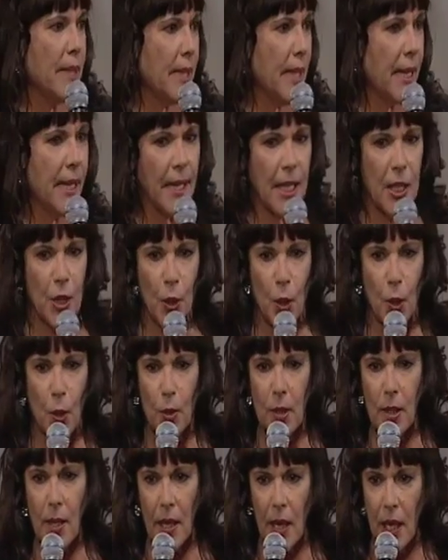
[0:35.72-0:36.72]
teenage
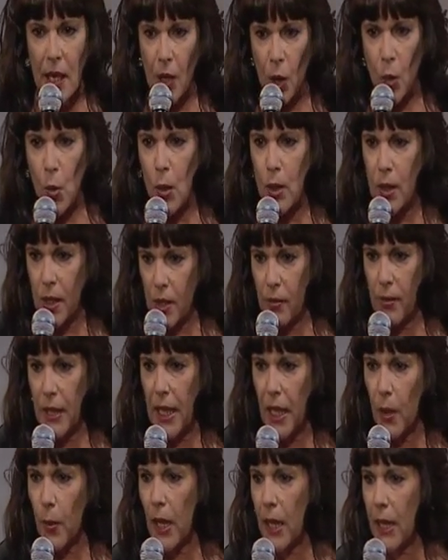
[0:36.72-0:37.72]
girls, they get gorgeous
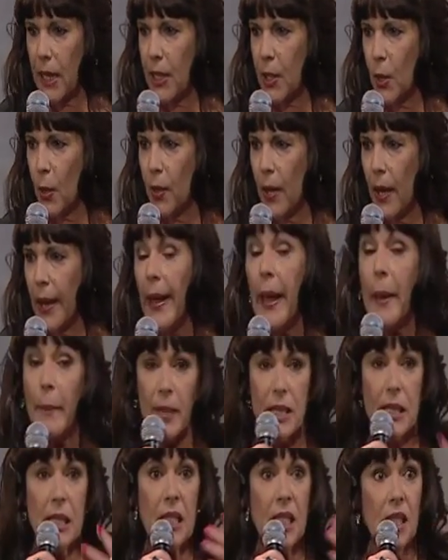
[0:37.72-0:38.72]
really quickly, don't they?
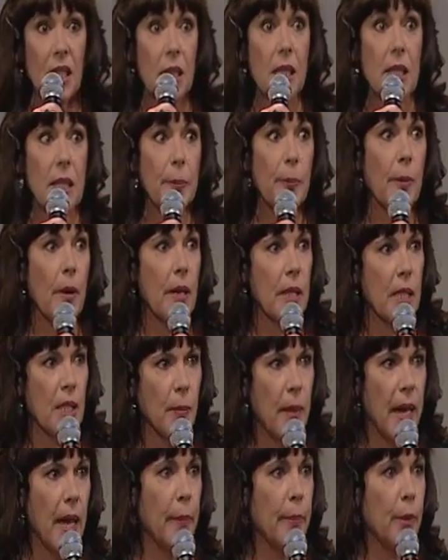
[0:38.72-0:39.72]
But still, it surprises
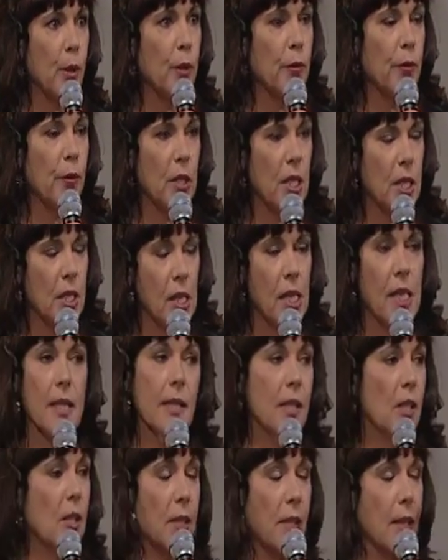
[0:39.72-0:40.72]
me how beautiful she
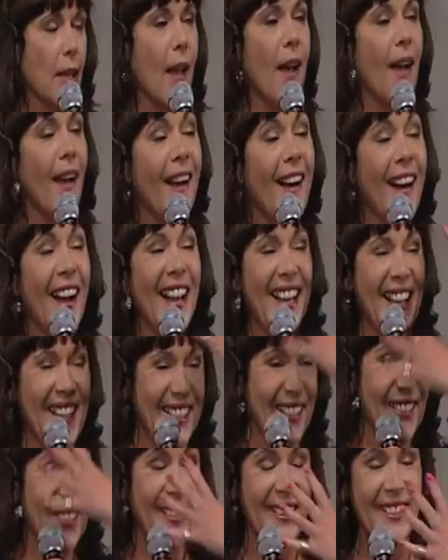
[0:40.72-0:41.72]
is, because I
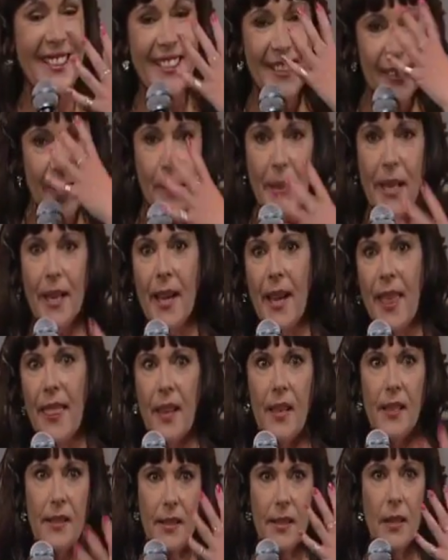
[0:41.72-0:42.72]
look a little bit like
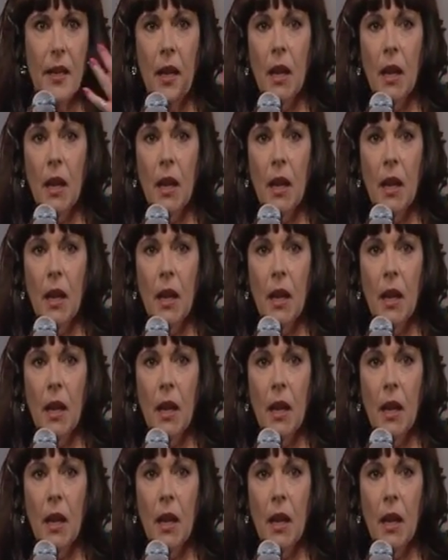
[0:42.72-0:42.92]
this.